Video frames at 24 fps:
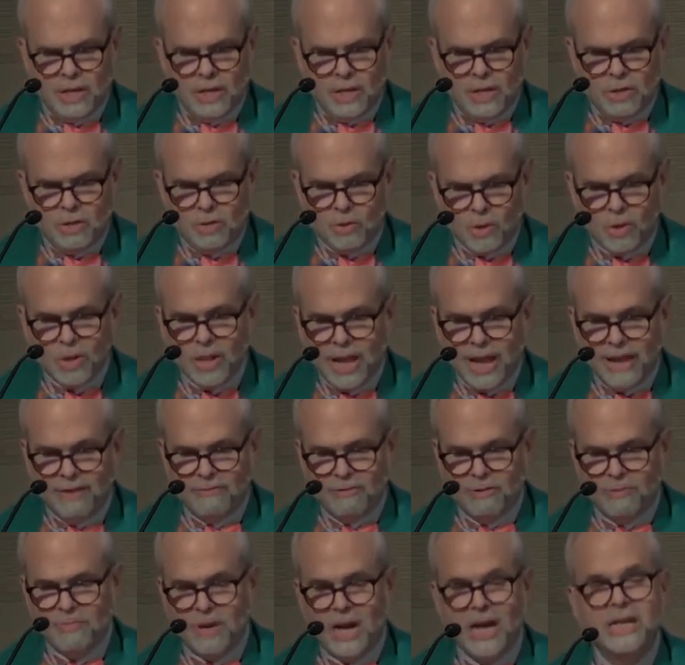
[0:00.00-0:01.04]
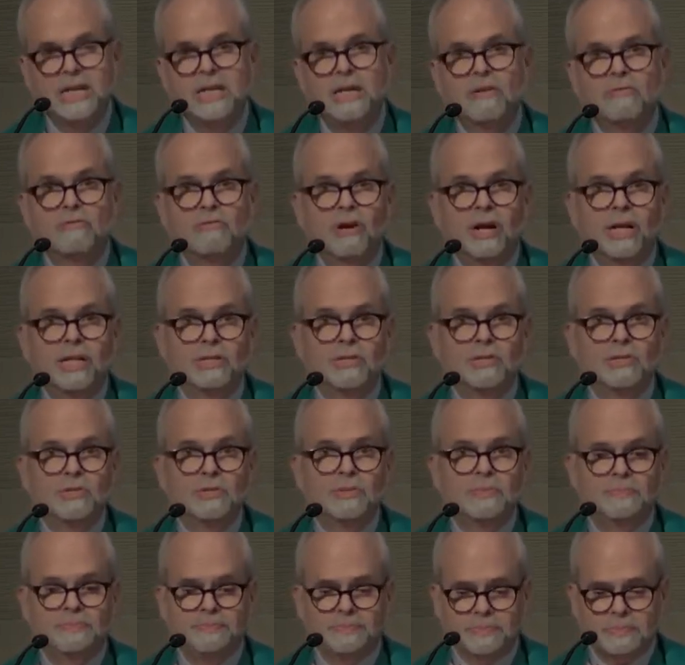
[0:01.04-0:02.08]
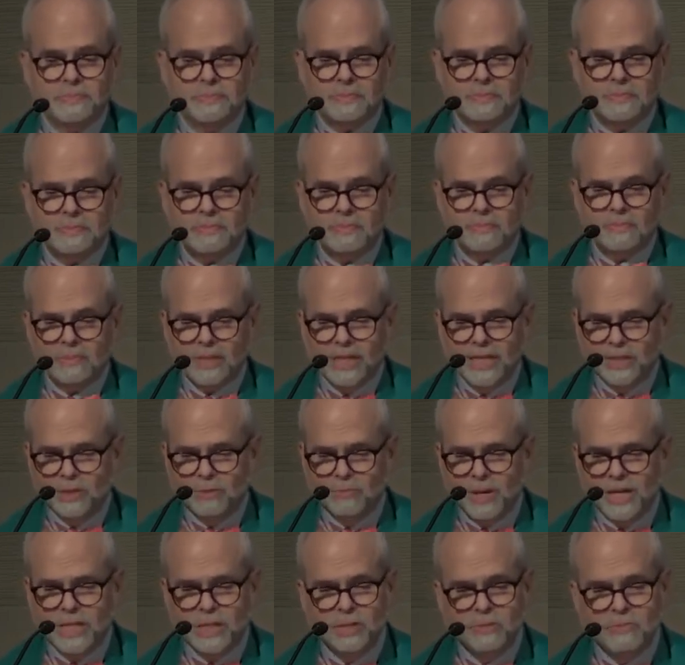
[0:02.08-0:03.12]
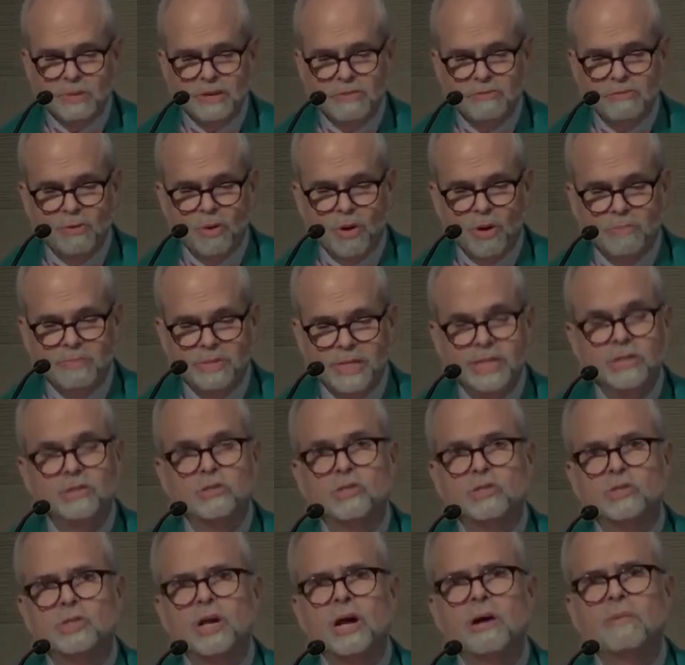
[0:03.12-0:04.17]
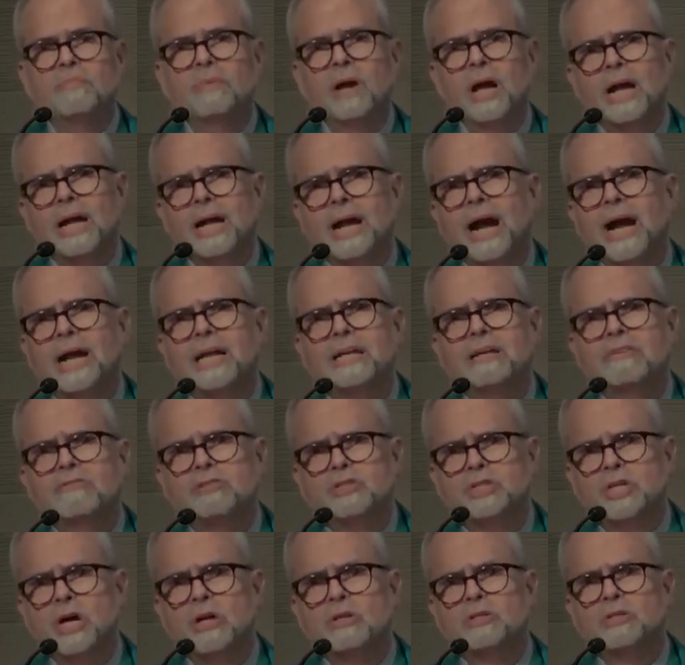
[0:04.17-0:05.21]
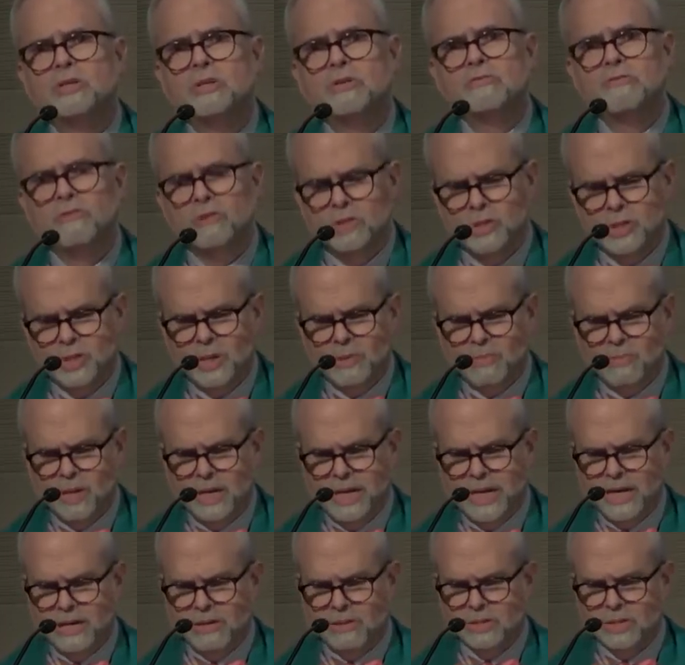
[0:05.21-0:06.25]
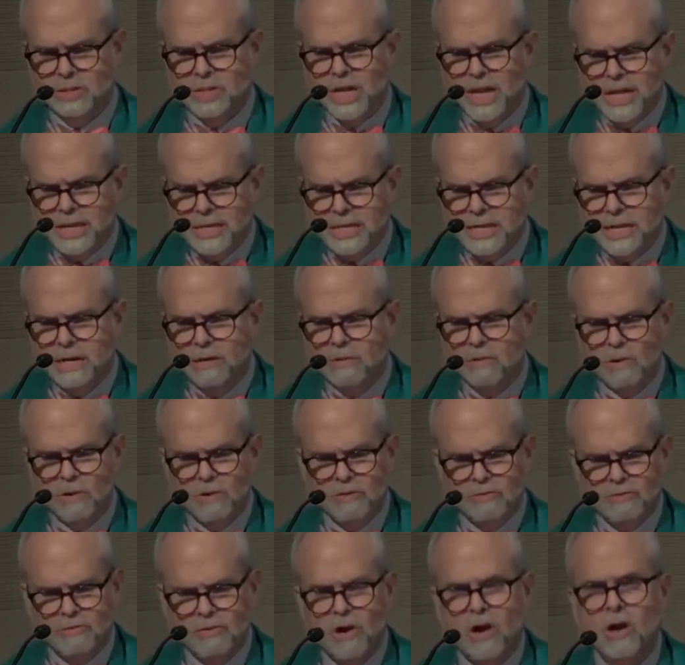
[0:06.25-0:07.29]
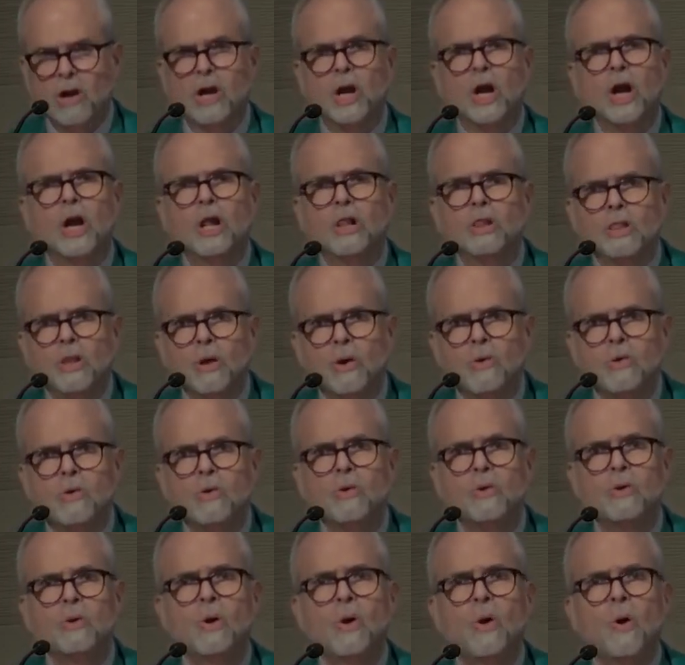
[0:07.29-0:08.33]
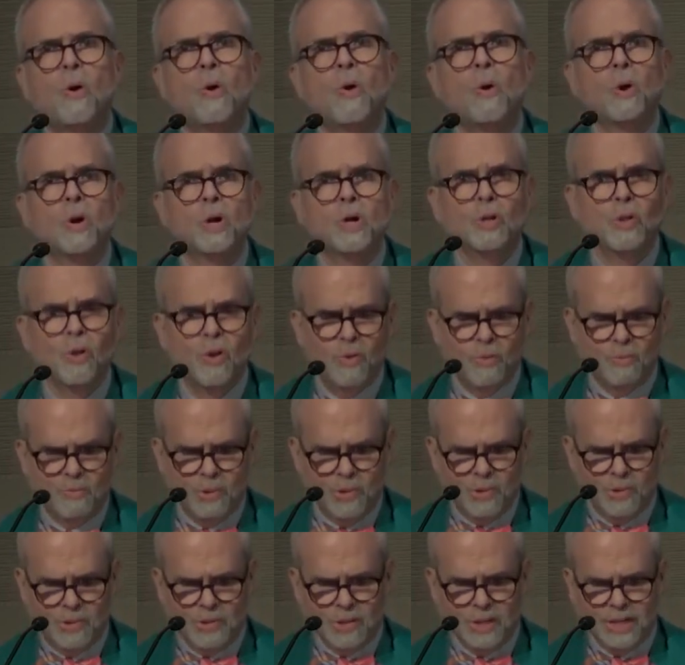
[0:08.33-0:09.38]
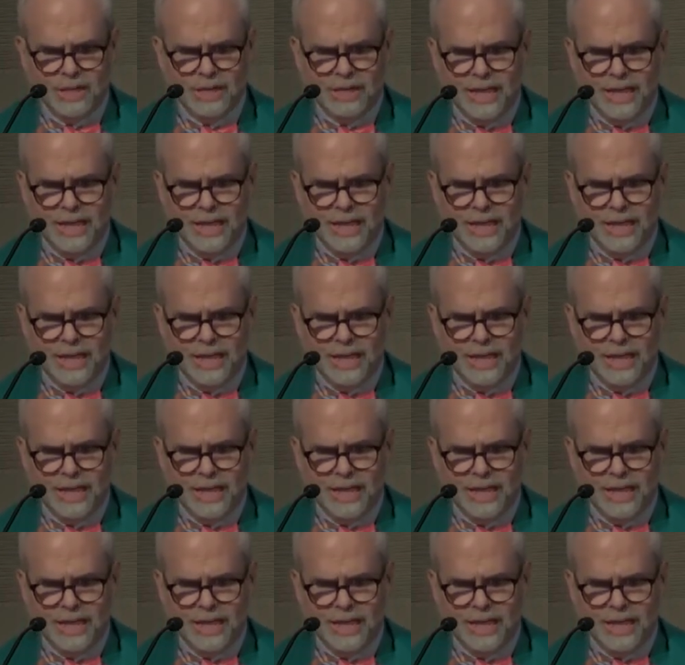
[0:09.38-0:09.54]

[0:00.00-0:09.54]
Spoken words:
Your life and mine, dear friends, is meant to be formed into some kind of shelter for someone else, near or far, local or global.